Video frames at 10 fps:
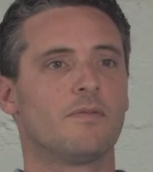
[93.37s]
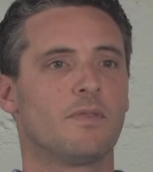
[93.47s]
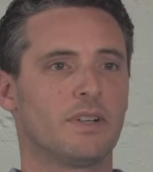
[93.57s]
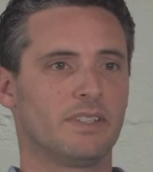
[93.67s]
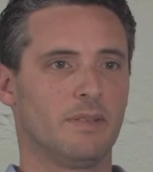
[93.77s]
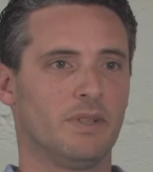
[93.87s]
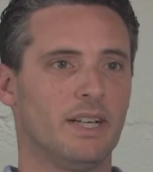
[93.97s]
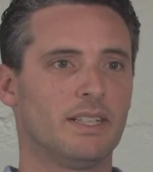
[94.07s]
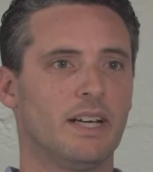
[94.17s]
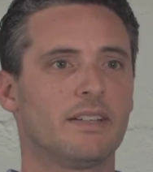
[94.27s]
For example,
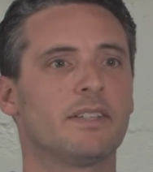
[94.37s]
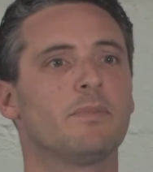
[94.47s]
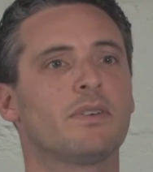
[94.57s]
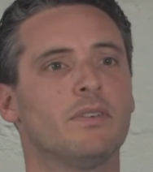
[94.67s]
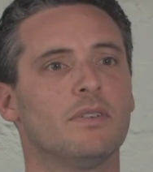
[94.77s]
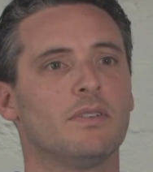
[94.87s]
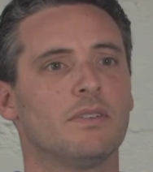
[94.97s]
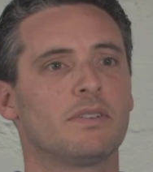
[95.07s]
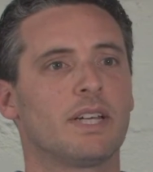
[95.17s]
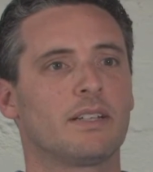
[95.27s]
on a
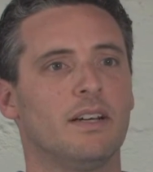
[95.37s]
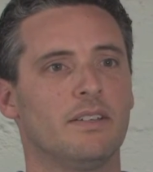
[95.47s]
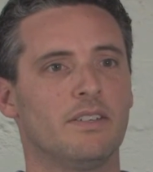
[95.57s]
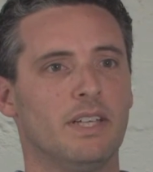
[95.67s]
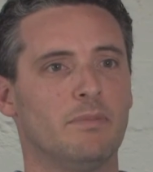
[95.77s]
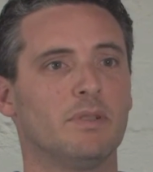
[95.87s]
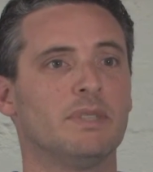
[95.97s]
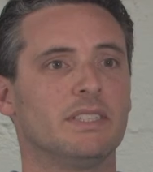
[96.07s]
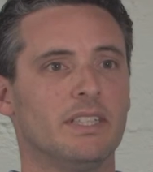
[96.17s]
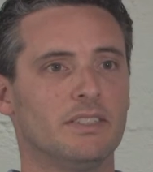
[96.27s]
typical technology
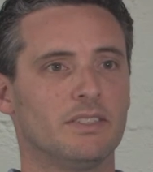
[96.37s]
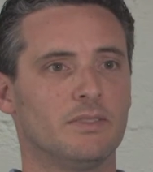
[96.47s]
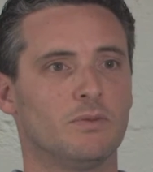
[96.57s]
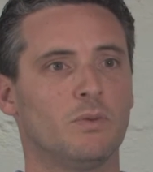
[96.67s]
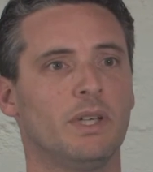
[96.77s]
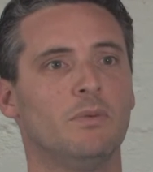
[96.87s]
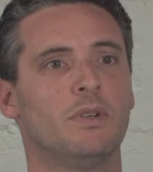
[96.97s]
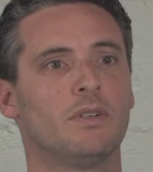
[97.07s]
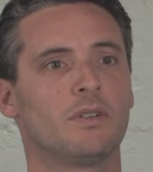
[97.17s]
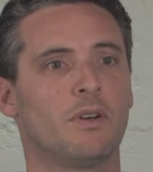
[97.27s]
implementation, we
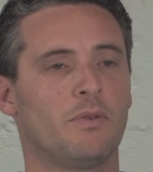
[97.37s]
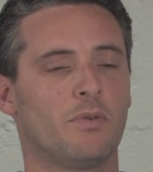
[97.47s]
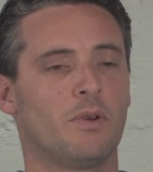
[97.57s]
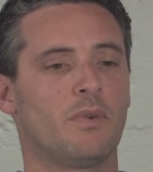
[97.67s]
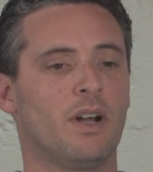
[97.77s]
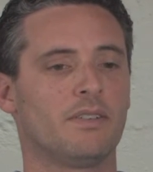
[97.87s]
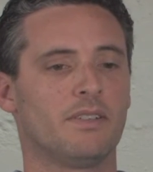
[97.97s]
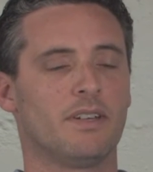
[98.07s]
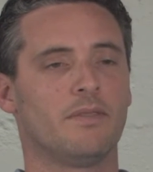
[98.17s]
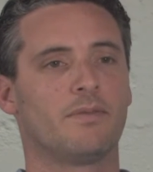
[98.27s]
will go through a
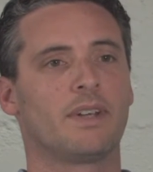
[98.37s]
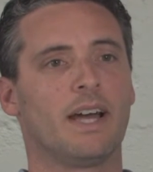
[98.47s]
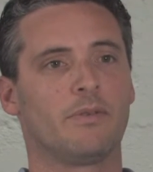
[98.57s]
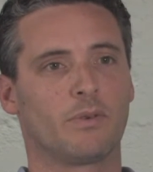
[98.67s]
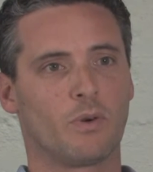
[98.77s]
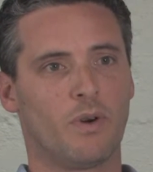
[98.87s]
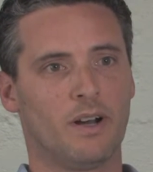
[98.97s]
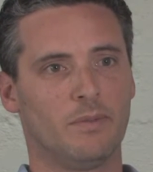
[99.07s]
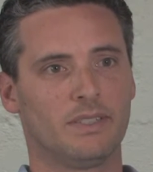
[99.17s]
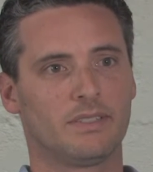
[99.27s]
process of gathering
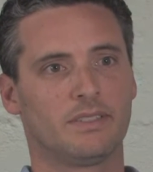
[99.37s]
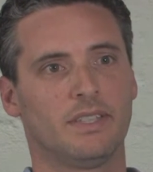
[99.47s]
requirements